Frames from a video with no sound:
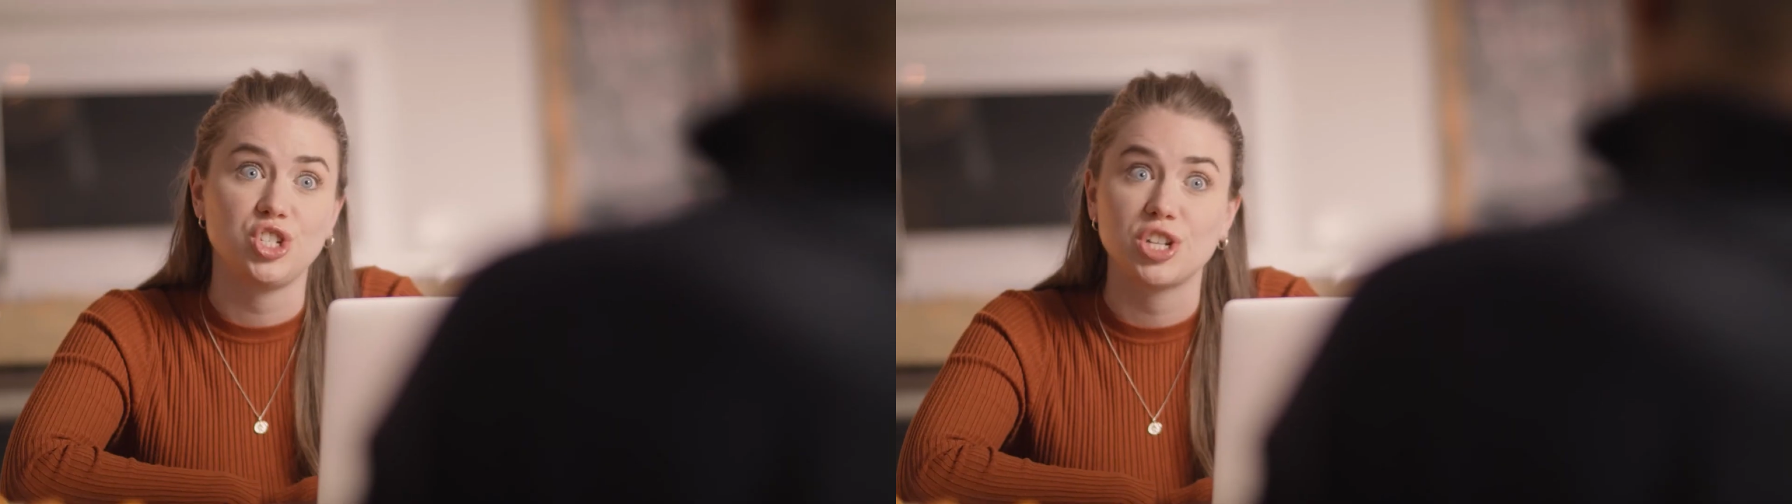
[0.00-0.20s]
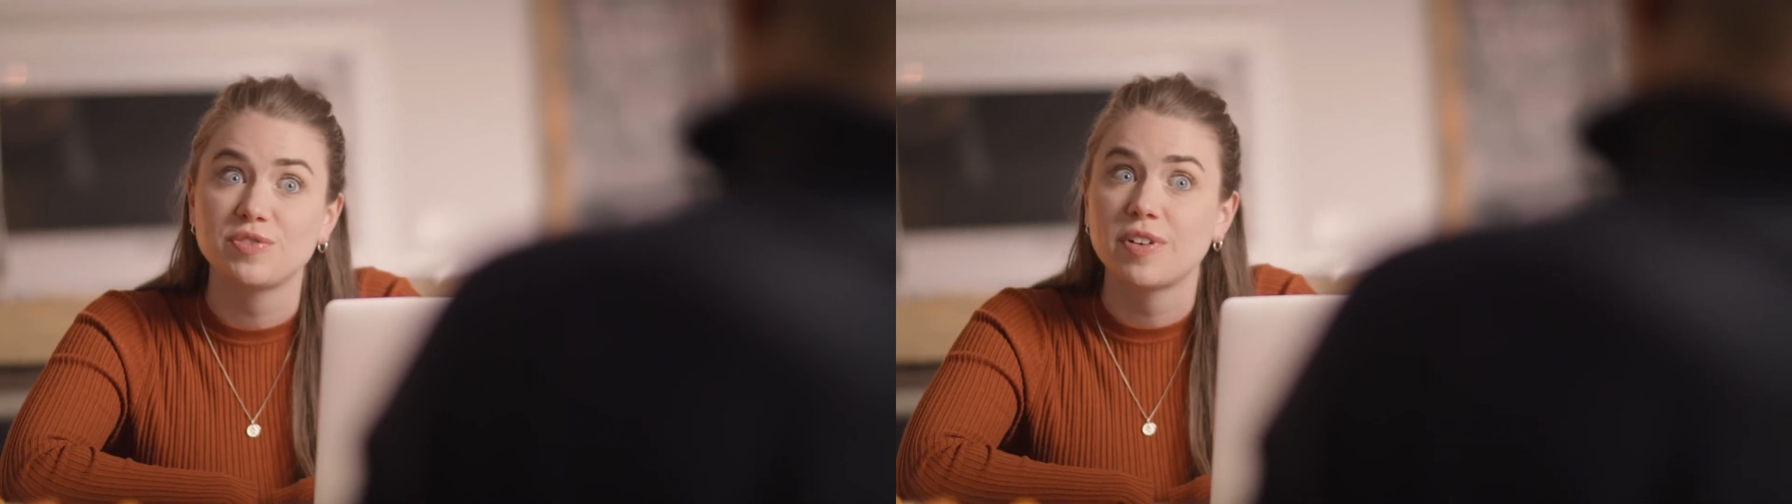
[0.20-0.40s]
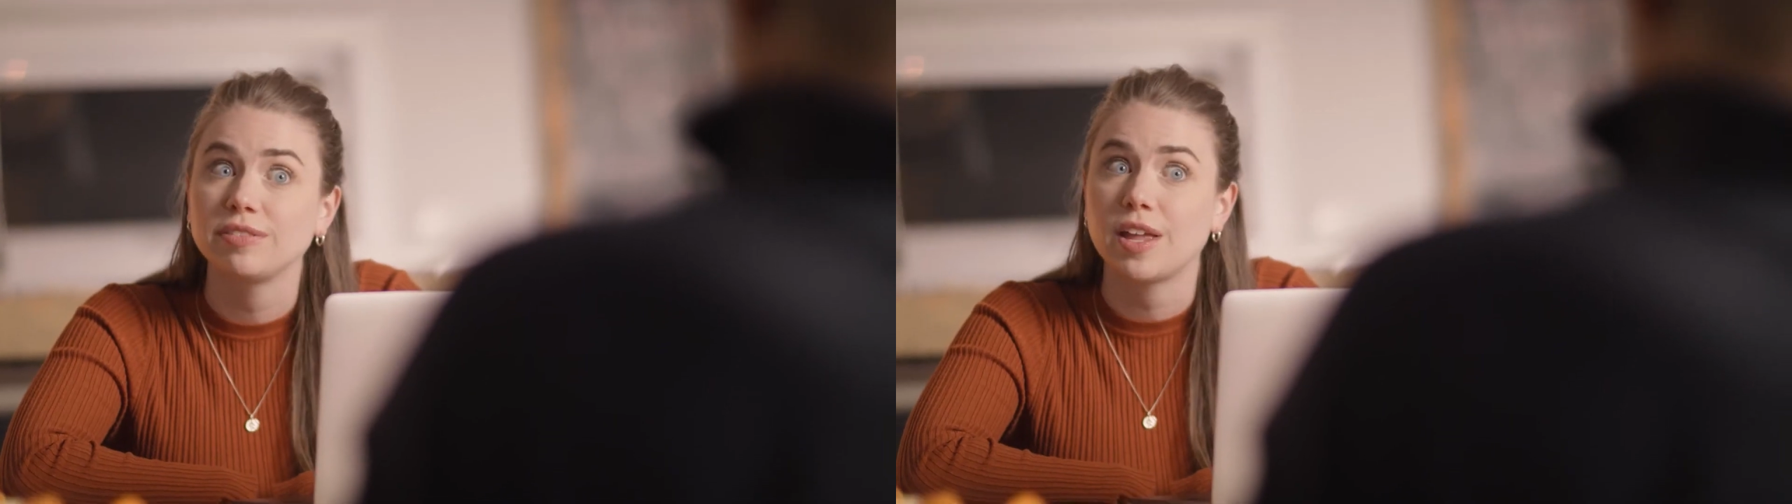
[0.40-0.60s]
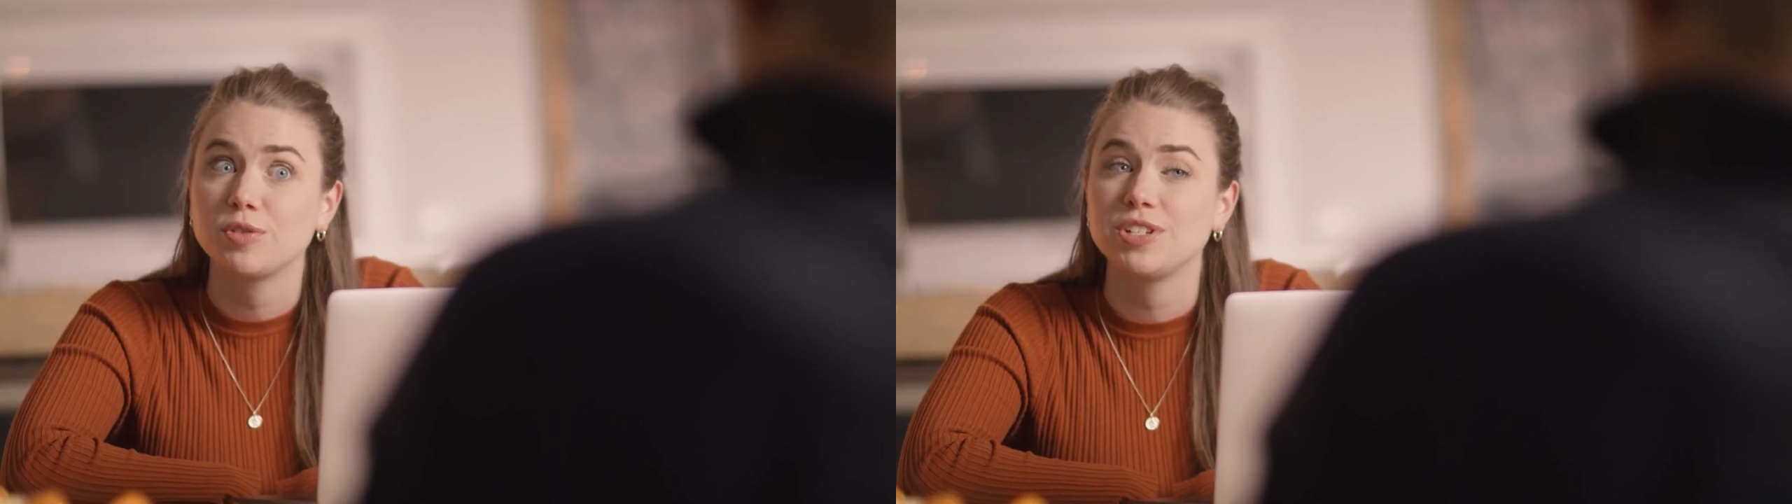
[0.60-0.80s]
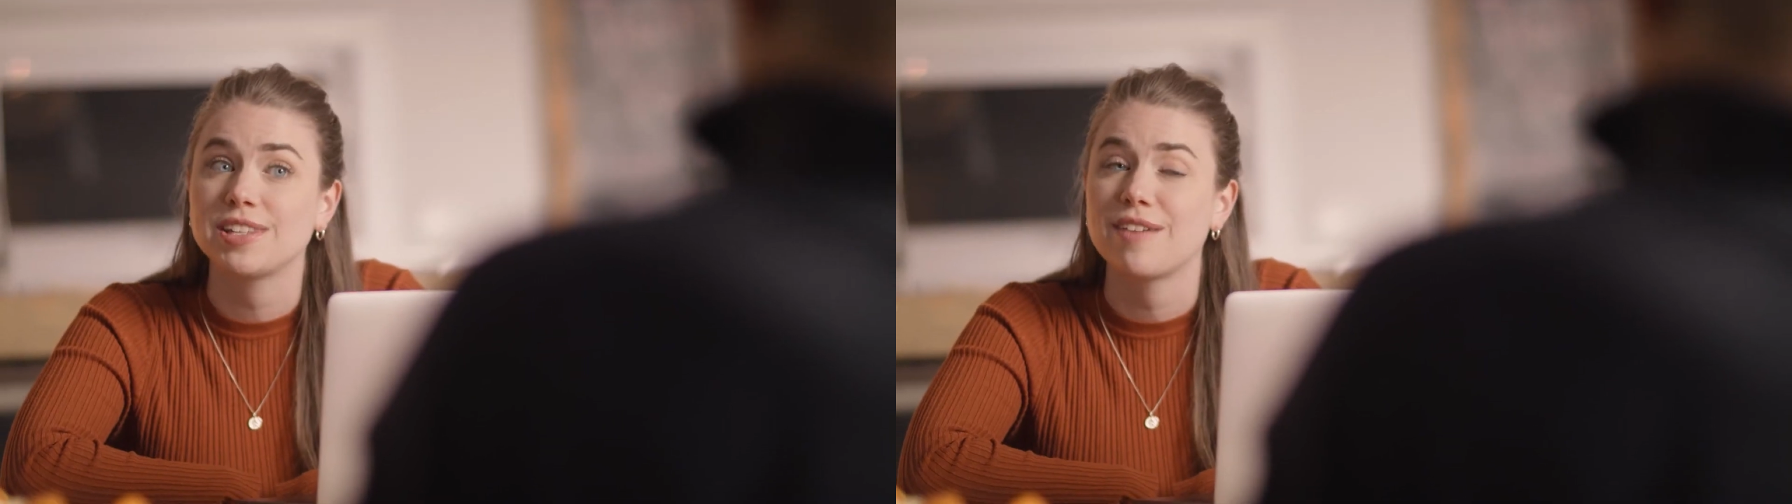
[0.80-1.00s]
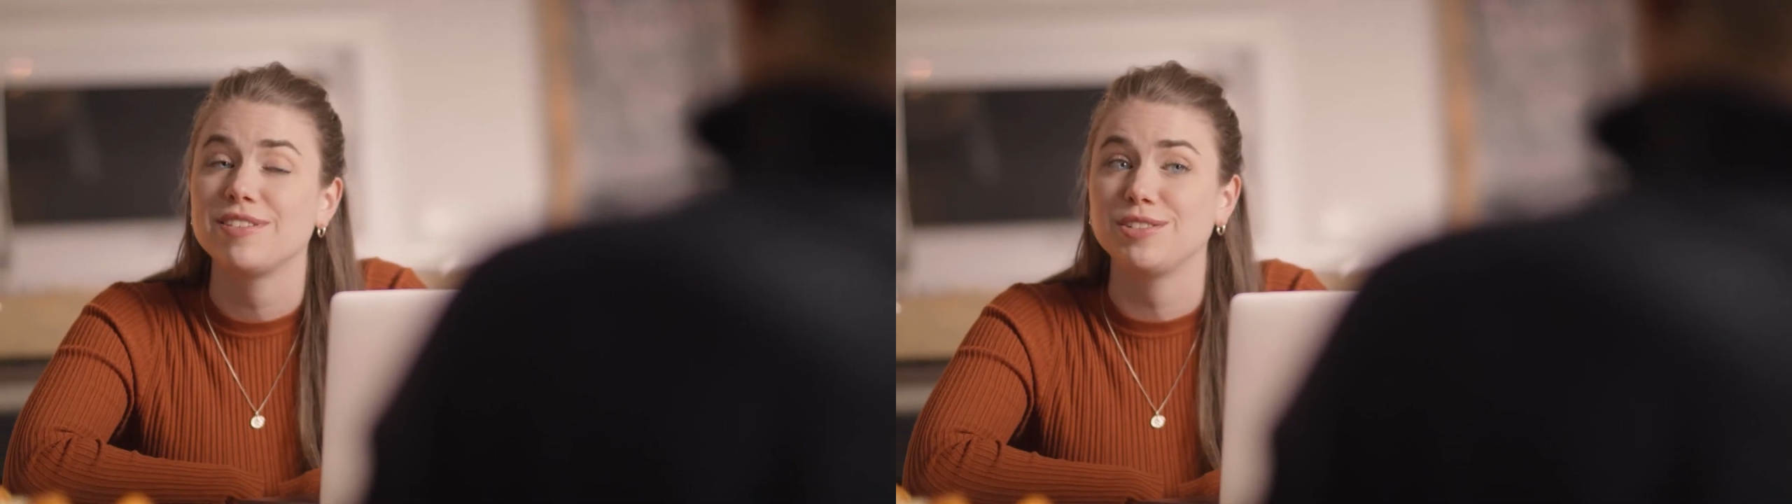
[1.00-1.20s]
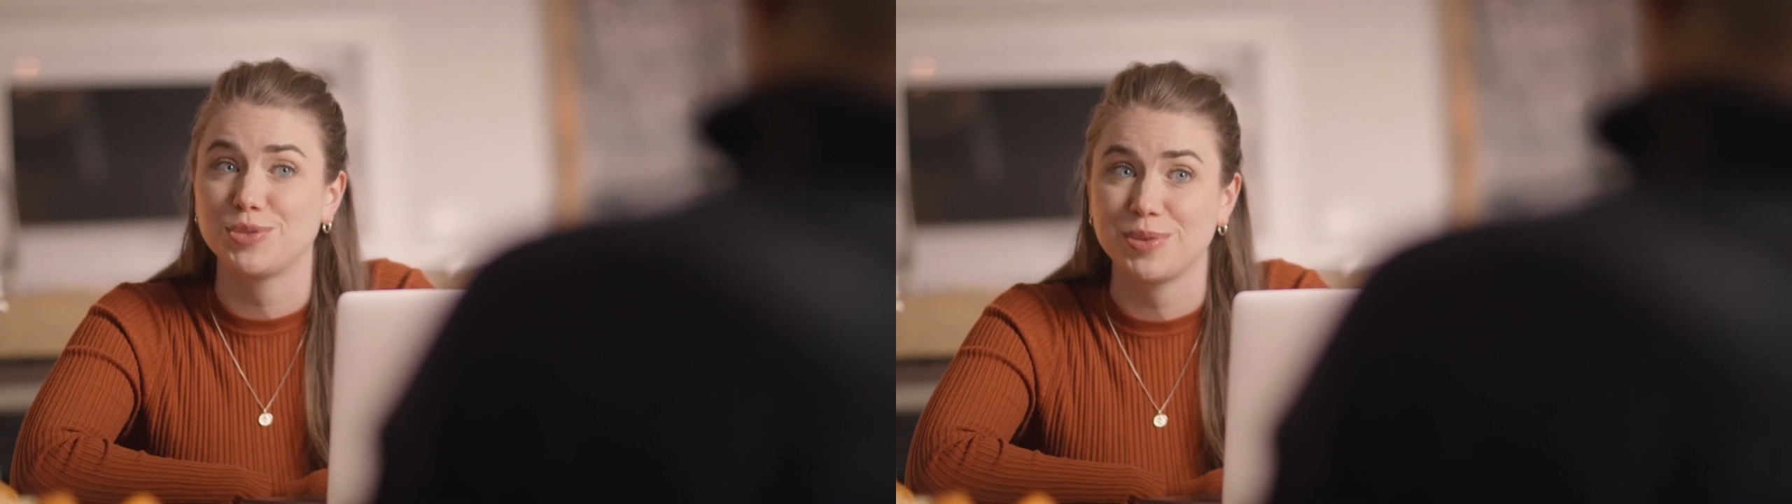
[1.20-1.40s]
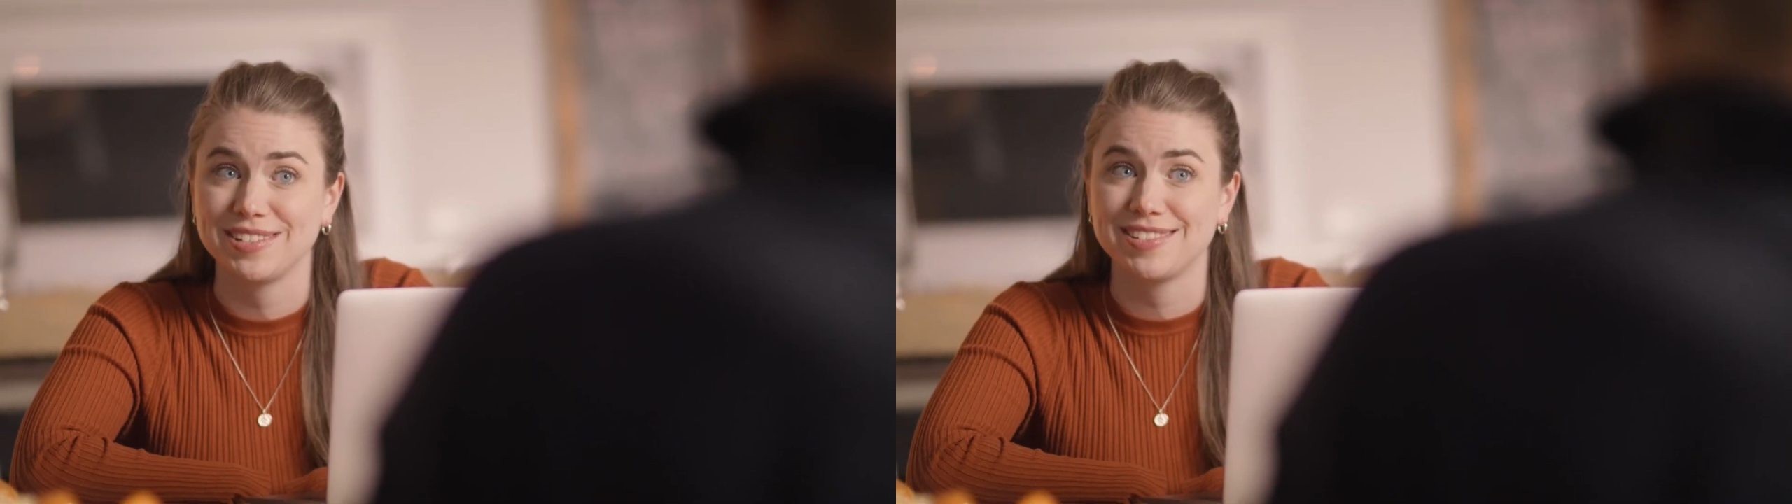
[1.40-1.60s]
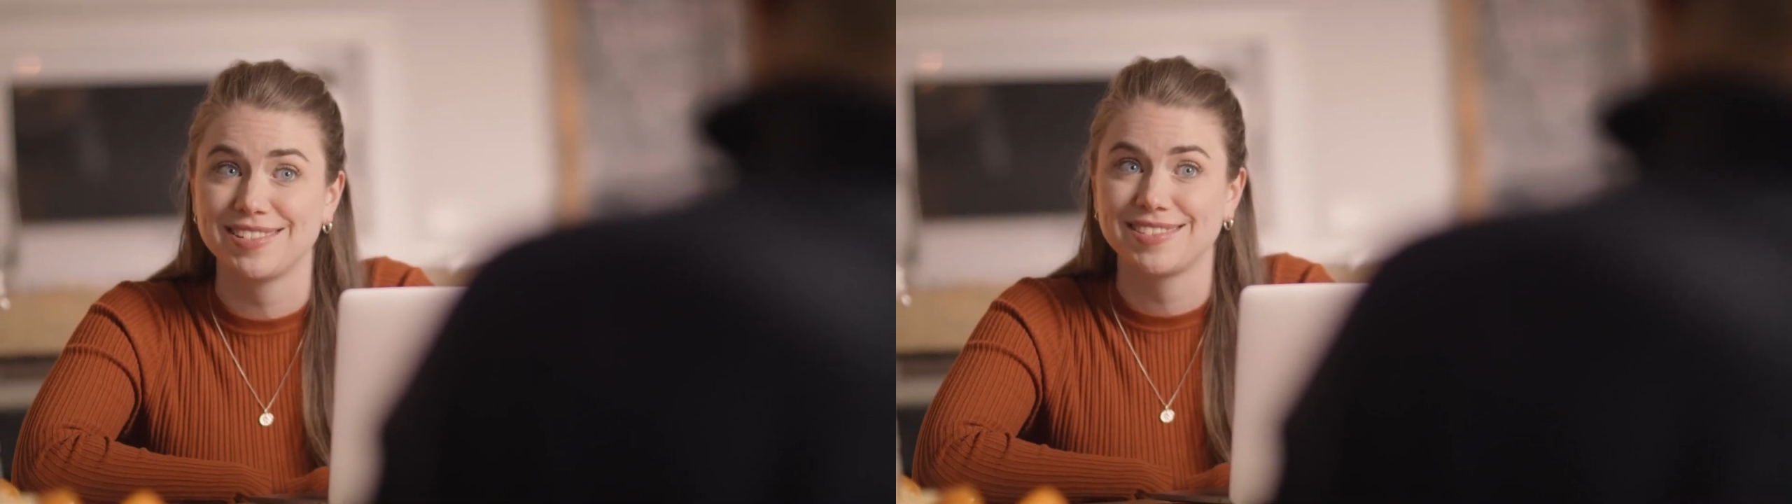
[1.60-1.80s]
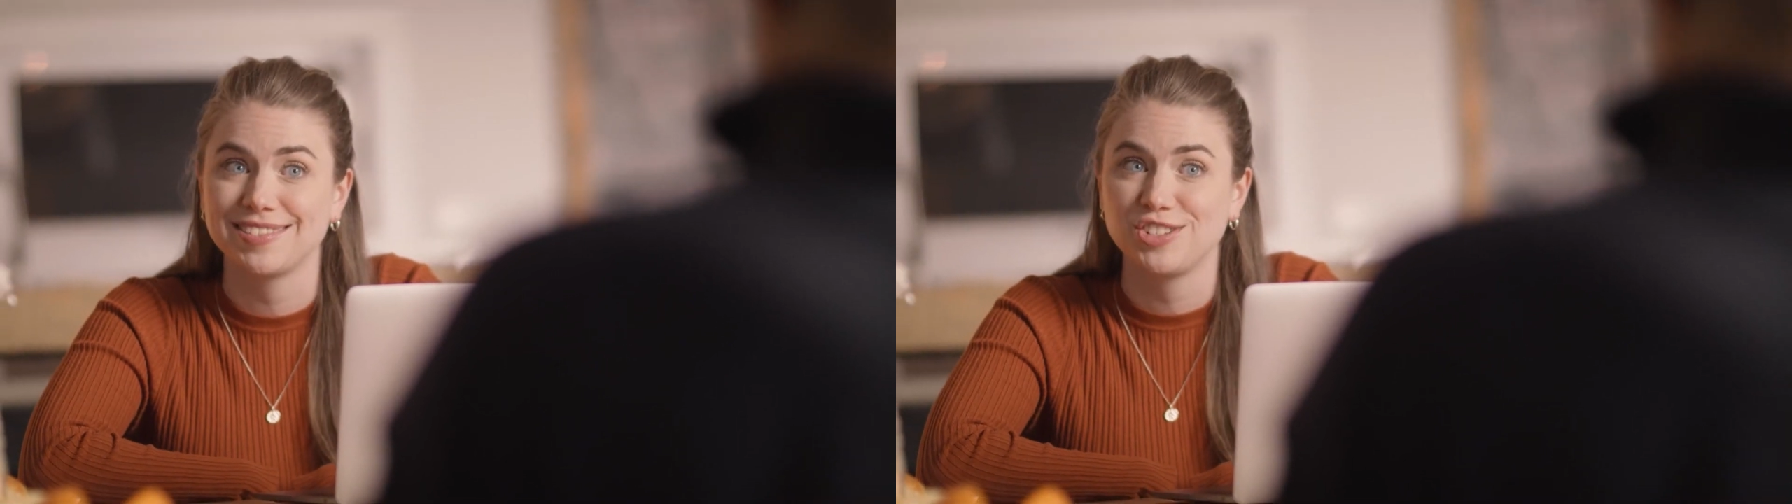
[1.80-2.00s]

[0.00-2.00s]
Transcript: just found out she's having twins.